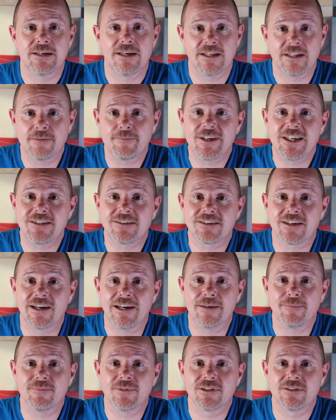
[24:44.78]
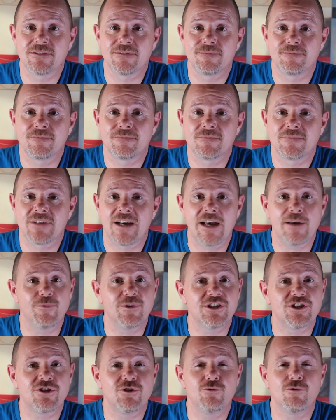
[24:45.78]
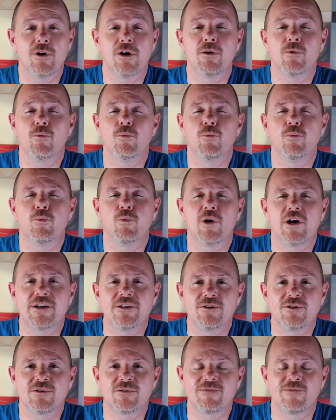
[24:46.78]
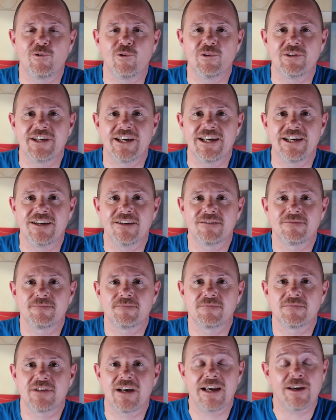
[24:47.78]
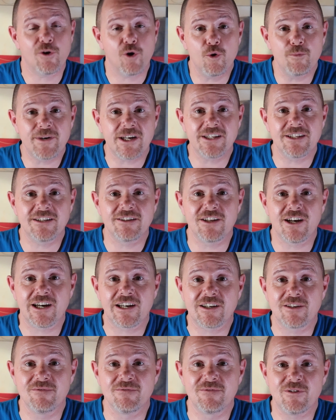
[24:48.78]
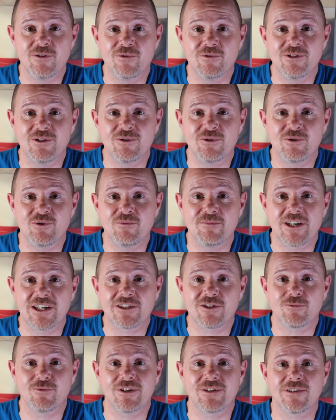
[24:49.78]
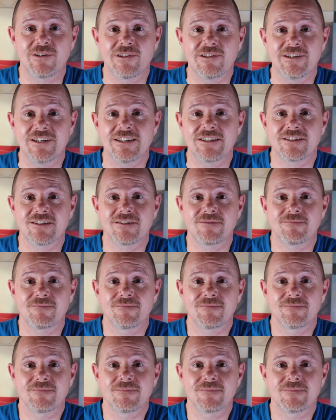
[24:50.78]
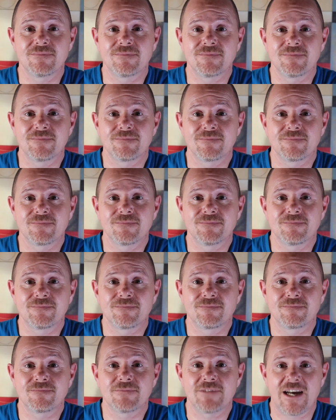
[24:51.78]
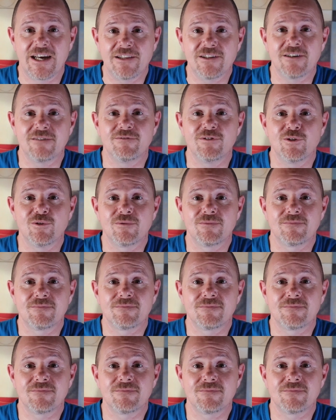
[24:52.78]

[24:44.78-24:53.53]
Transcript: In the meantime, I wish you a wonderful day. I hope I did not confuse you too much with all this. I love you.